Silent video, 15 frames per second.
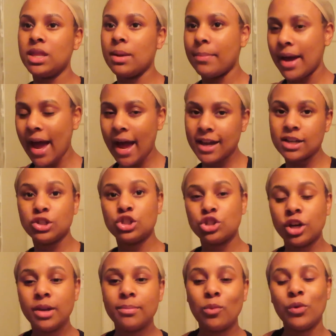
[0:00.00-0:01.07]
in the package
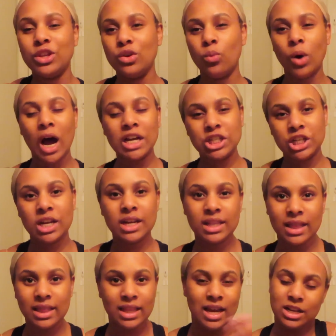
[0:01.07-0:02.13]
straight, but when you wash it,
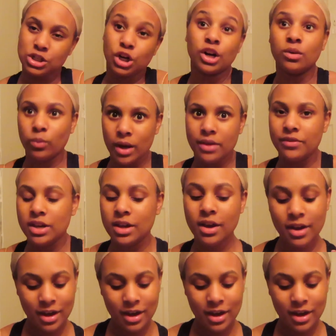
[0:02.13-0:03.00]
they turn wavy.